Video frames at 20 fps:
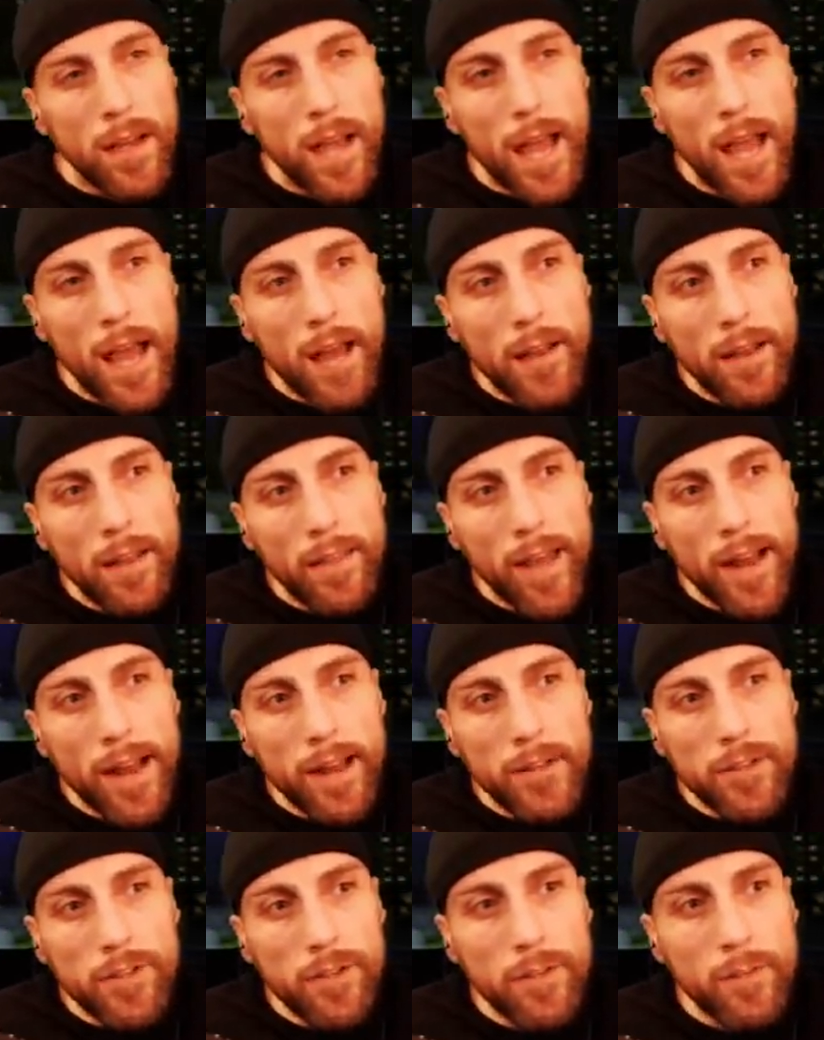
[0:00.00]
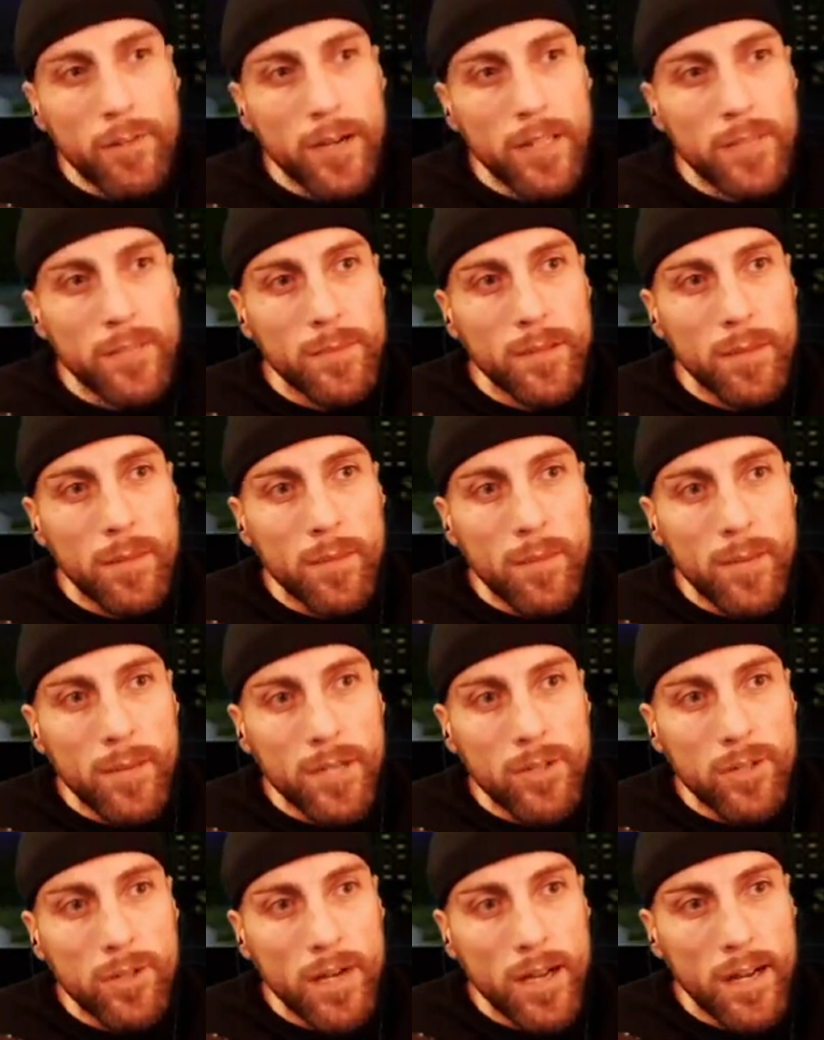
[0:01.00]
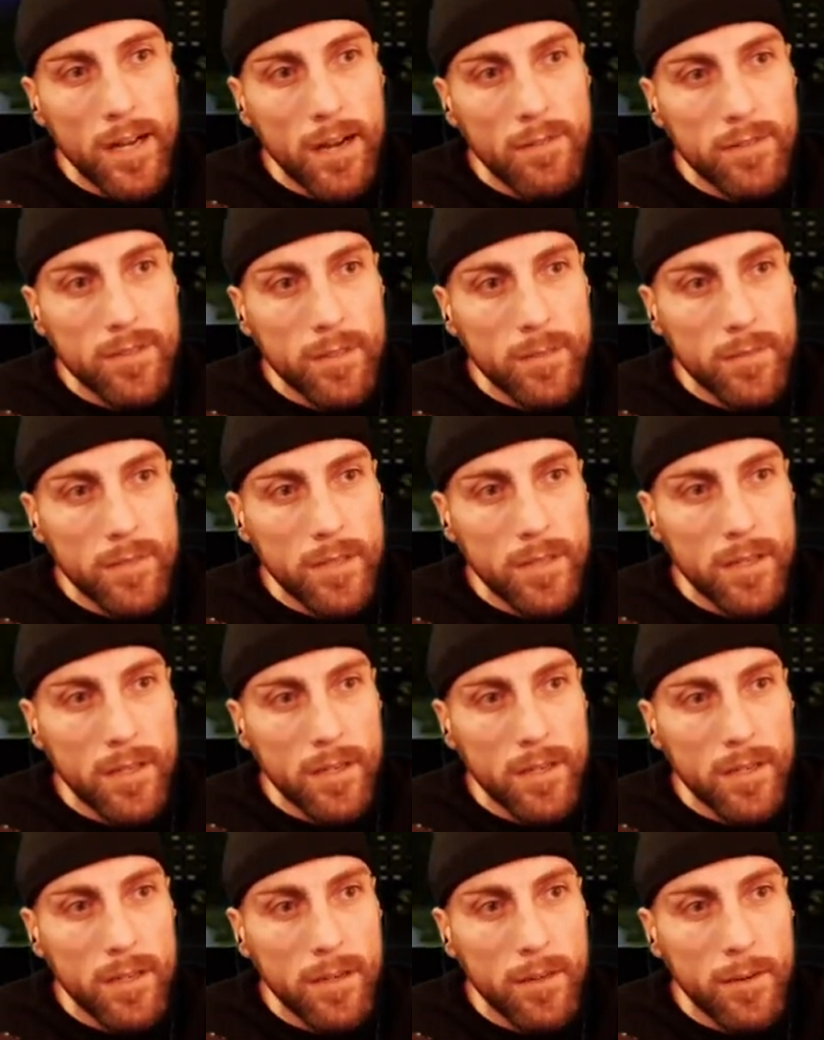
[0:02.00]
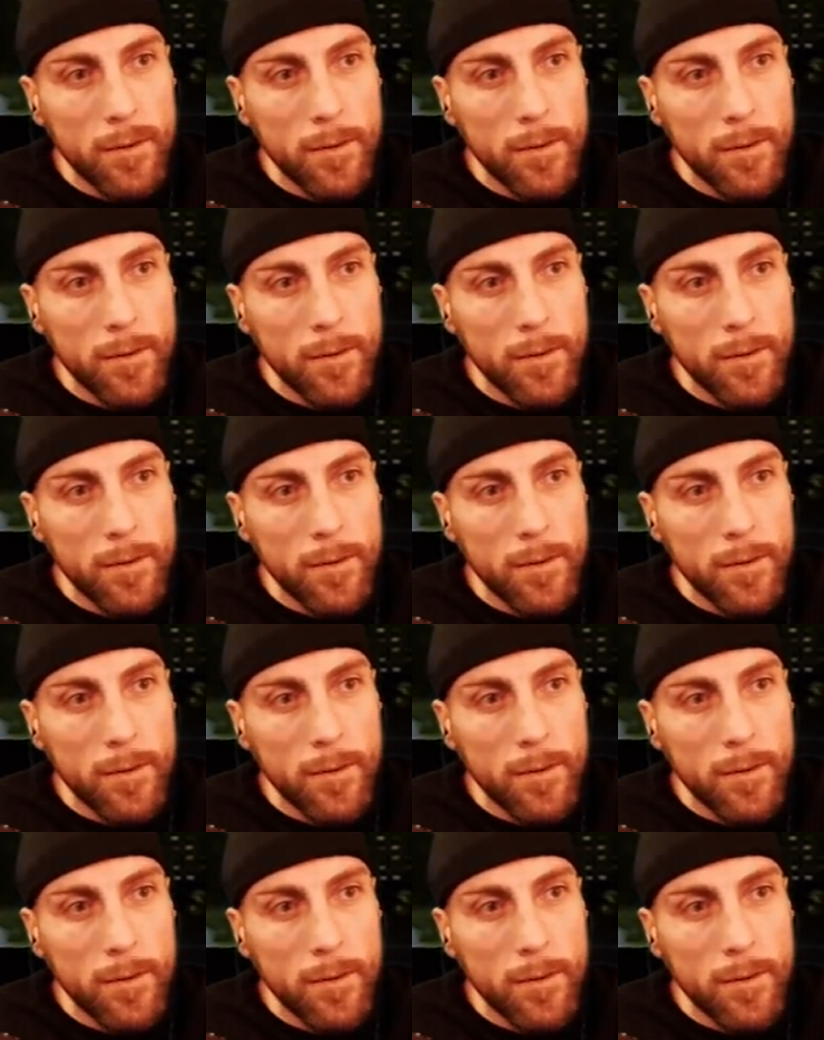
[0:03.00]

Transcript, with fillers: And that actually reminds me, let me make sure I have something in here.